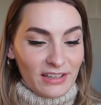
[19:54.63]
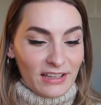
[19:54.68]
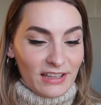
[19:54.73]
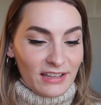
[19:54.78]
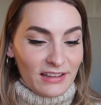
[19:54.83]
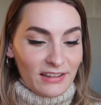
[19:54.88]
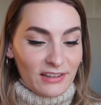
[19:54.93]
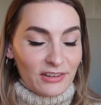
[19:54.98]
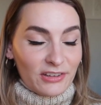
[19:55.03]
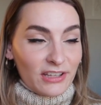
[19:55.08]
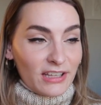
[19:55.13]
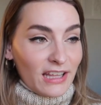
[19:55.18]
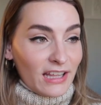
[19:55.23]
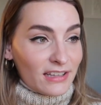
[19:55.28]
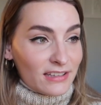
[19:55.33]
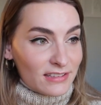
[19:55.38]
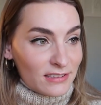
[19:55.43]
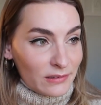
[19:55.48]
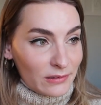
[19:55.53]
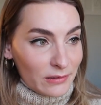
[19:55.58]
You literally
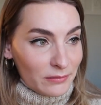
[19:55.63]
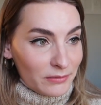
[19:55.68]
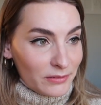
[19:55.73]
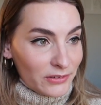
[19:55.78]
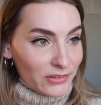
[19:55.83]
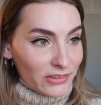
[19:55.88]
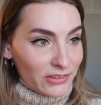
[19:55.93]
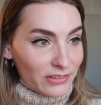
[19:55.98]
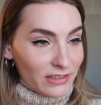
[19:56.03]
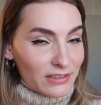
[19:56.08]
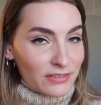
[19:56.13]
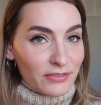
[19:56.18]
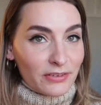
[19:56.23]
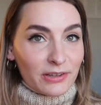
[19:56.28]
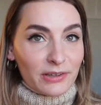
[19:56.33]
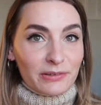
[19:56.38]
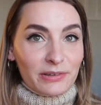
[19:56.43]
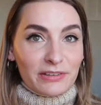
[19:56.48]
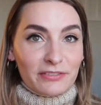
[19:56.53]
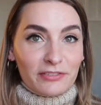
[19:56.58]
can't see what I'm doing this far
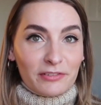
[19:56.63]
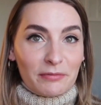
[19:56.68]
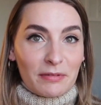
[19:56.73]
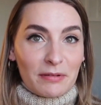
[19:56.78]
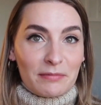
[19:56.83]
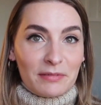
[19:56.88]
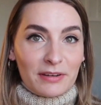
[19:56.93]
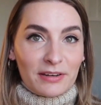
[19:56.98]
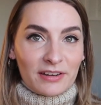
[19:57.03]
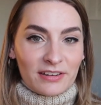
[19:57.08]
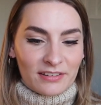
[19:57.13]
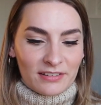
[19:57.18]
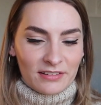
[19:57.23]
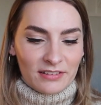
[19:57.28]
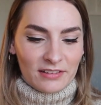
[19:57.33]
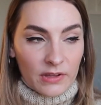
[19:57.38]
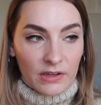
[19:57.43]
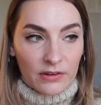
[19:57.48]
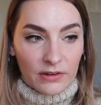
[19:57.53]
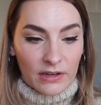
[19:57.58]
away from my mirror.
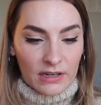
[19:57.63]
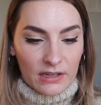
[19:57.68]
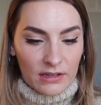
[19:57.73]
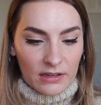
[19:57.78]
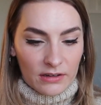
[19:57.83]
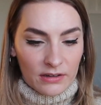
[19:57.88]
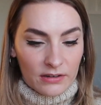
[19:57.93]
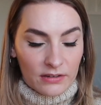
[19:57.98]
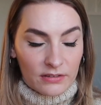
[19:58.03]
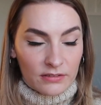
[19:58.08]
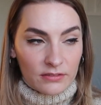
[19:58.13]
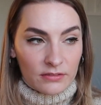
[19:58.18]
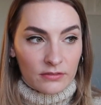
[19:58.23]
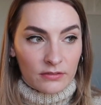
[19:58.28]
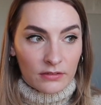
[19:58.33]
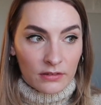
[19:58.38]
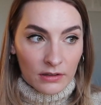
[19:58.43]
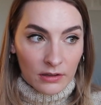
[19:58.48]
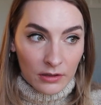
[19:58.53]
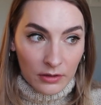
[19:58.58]
Like right here.
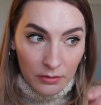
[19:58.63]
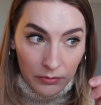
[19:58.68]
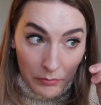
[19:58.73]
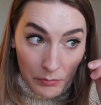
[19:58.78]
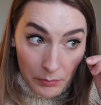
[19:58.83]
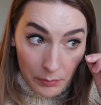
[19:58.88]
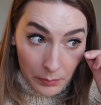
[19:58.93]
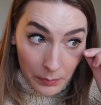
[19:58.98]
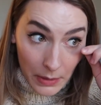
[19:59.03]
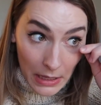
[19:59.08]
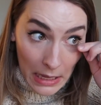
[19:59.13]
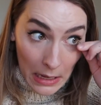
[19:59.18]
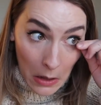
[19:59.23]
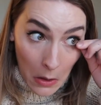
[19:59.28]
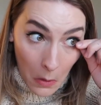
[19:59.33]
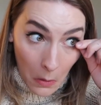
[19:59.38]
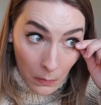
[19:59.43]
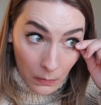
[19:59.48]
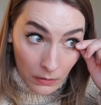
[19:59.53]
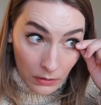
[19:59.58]
Big
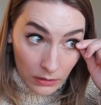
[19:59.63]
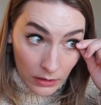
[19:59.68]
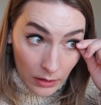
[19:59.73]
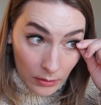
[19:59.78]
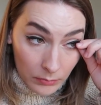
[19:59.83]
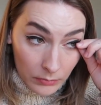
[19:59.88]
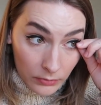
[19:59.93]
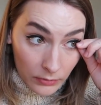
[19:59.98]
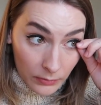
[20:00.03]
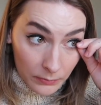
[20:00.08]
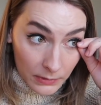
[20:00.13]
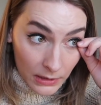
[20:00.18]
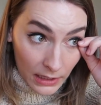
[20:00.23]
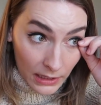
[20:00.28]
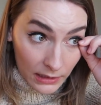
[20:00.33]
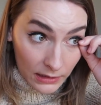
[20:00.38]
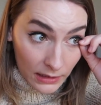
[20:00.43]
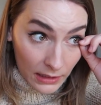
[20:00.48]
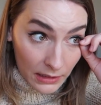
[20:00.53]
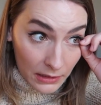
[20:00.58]
old clump from the
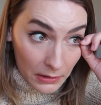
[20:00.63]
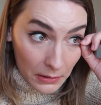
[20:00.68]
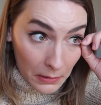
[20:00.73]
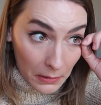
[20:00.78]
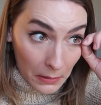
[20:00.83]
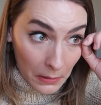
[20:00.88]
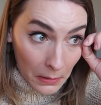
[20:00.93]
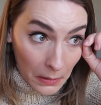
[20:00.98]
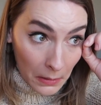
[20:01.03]
eyeliner.